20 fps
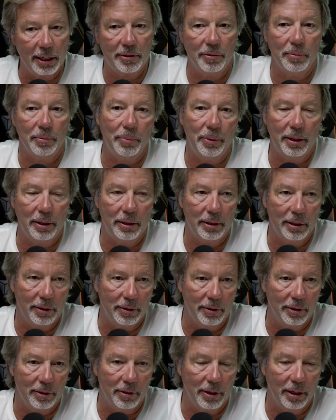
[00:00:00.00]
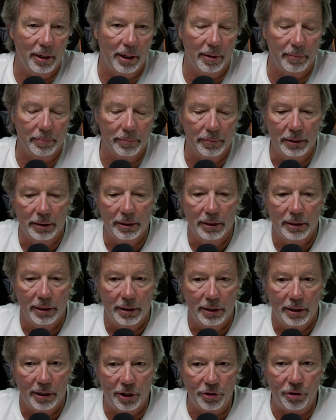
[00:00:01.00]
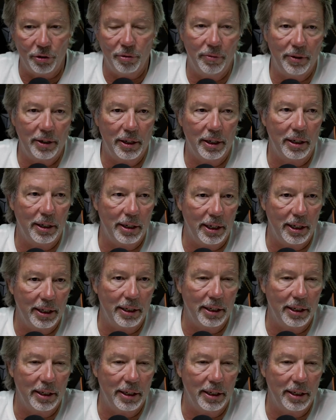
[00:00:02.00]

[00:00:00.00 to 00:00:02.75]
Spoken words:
it with a UV in